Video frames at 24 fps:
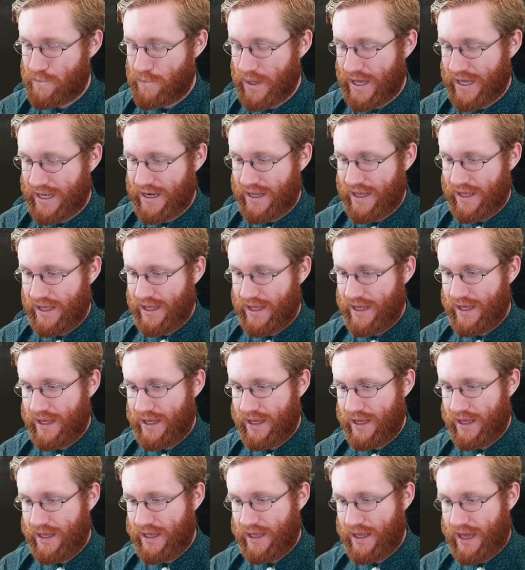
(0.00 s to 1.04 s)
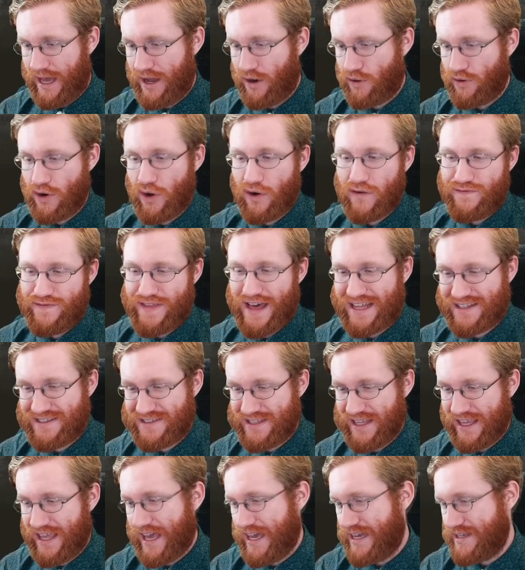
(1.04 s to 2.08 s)
But I don't know if
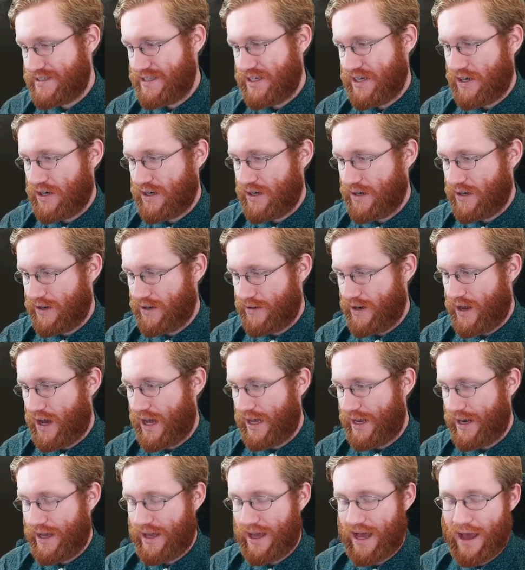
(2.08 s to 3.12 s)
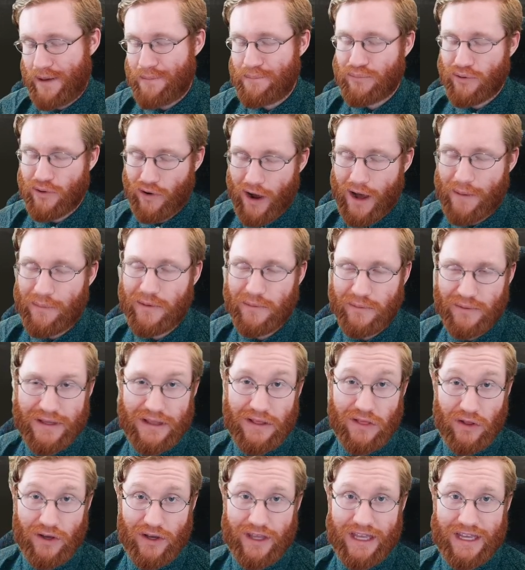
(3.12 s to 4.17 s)
that's the case here or not. I'm probably
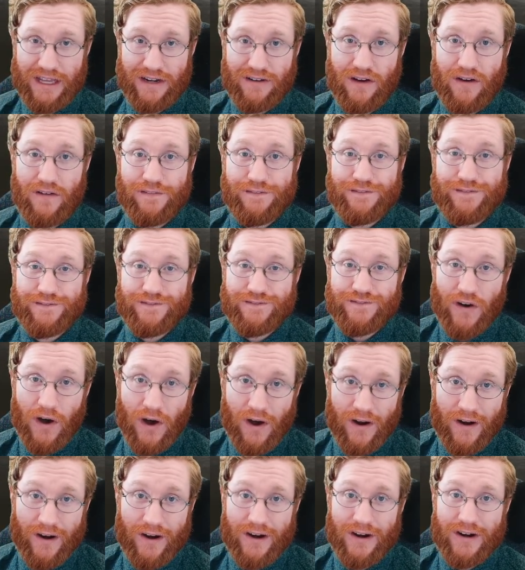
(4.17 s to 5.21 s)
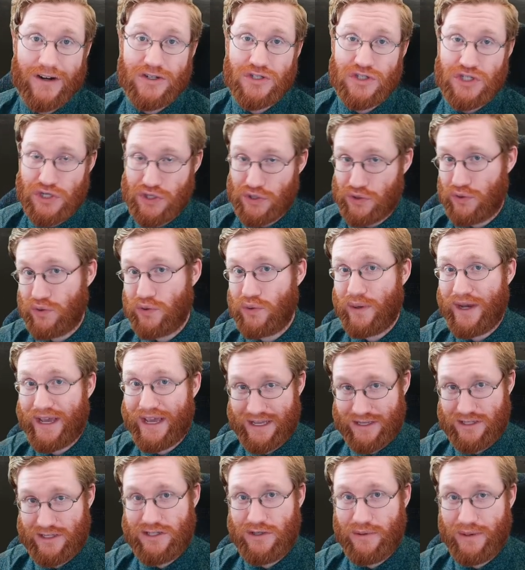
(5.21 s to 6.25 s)
looking far too
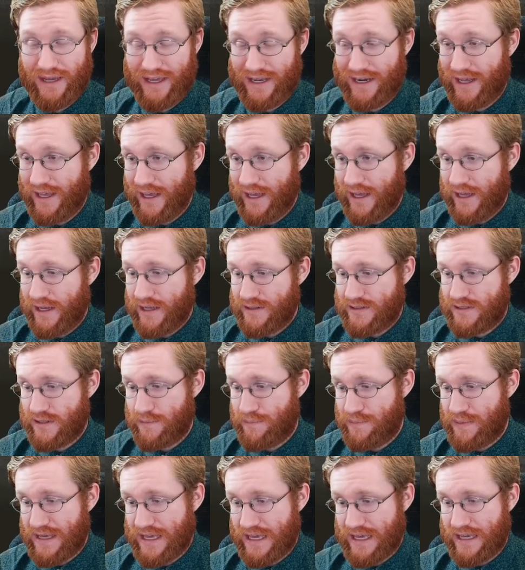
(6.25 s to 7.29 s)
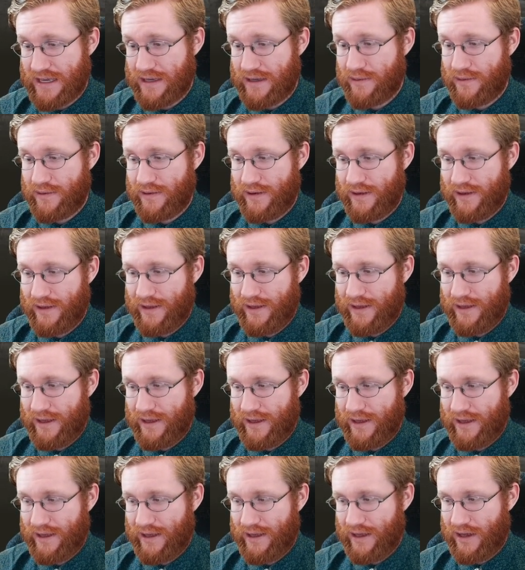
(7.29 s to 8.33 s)
into it to be
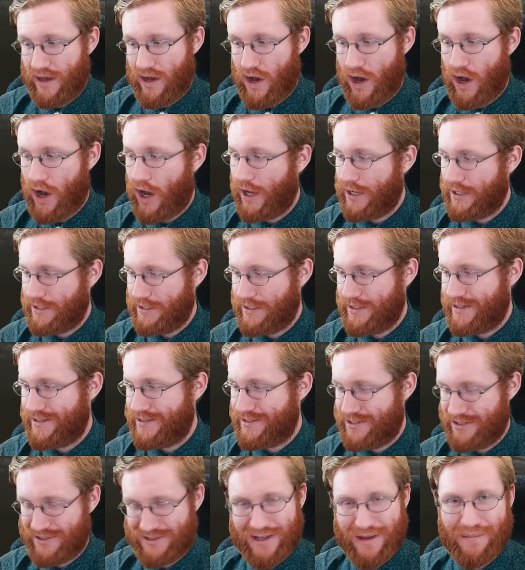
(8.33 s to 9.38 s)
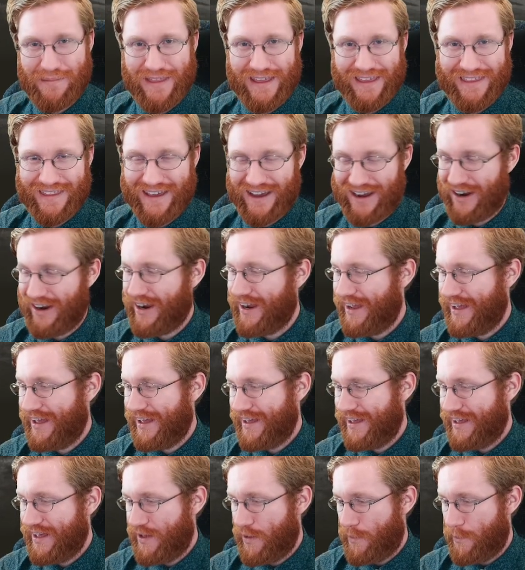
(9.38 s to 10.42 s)
on to something there.
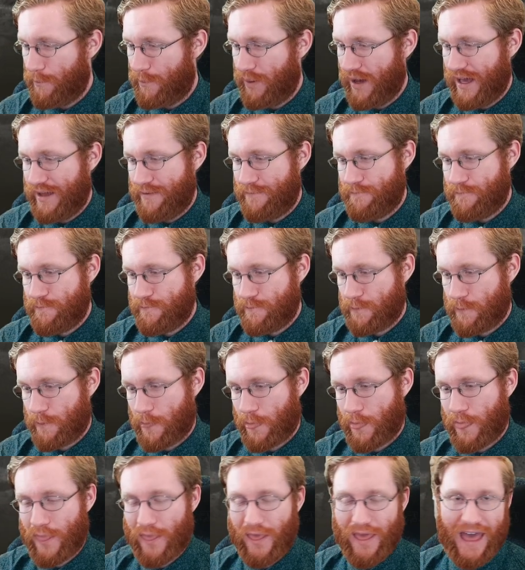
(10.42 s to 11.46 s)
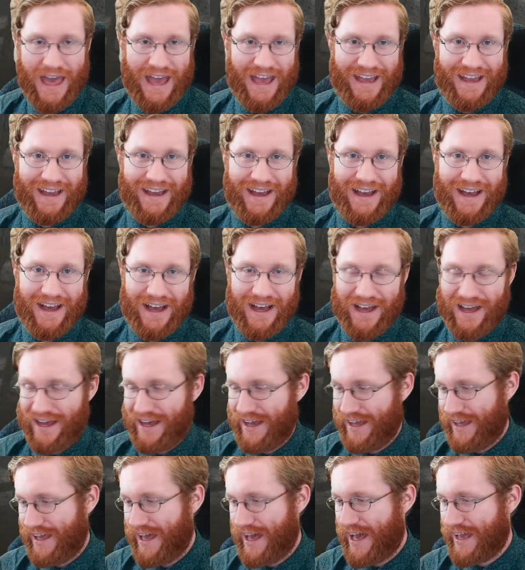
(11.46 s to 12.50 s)
But hey,
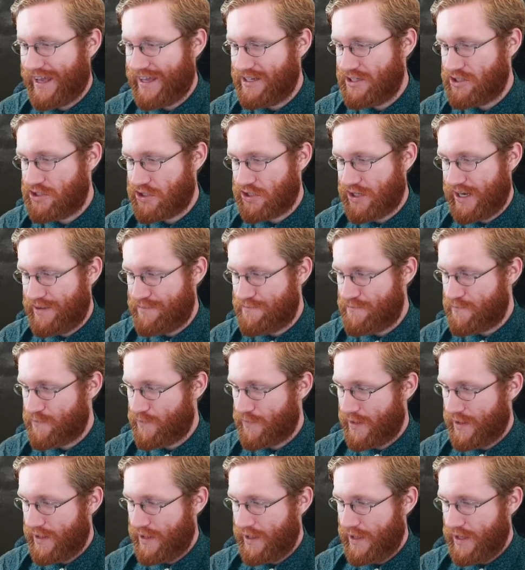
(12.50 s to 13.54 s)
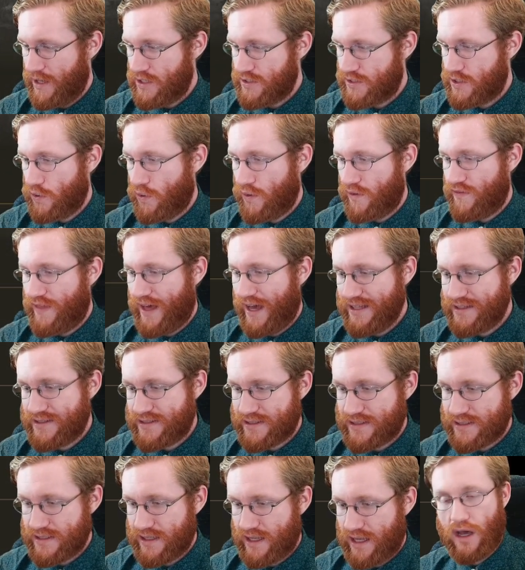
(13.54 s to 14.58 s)
a guy can dream. So
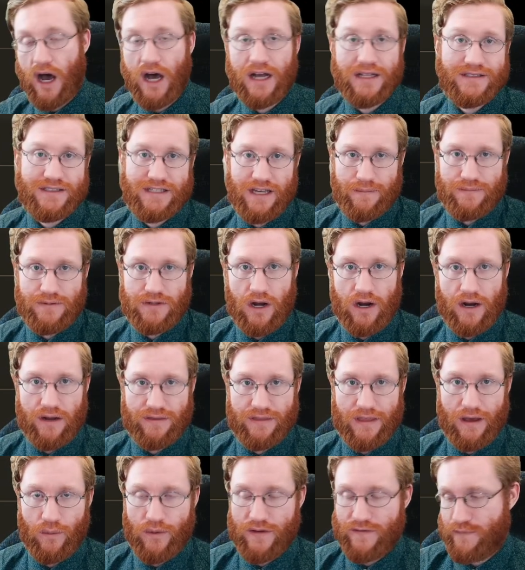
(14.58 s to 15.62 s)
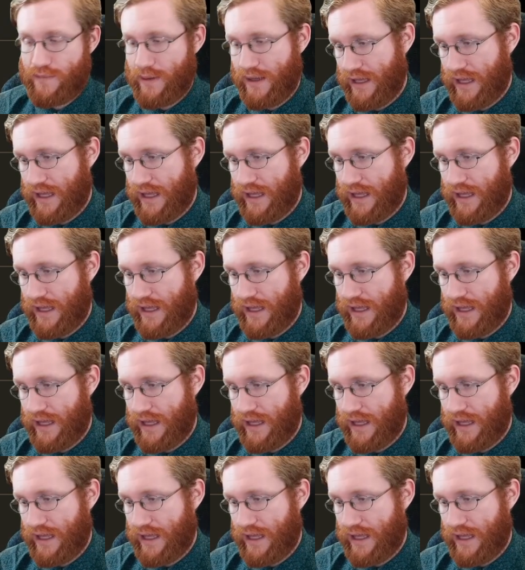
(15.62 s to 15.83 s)
that's concept art that we've